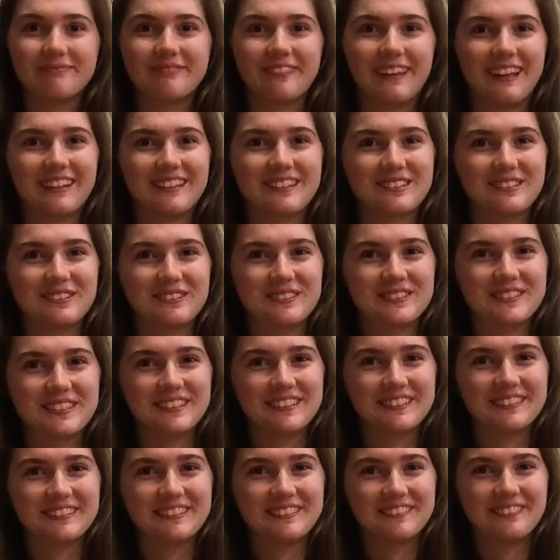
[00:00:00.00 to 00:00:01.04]
That's also
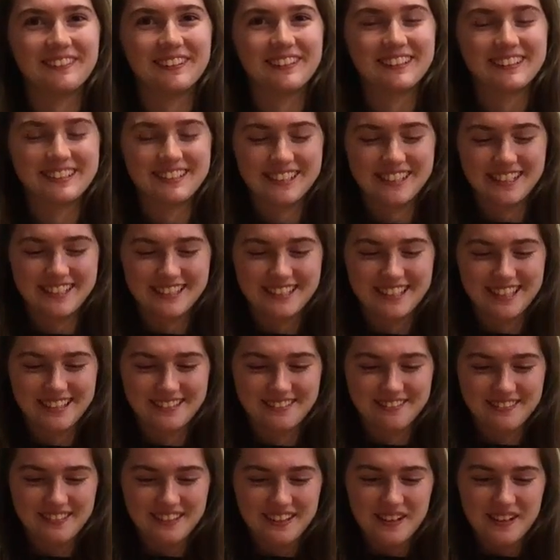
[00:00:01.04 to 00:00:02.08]
what she said.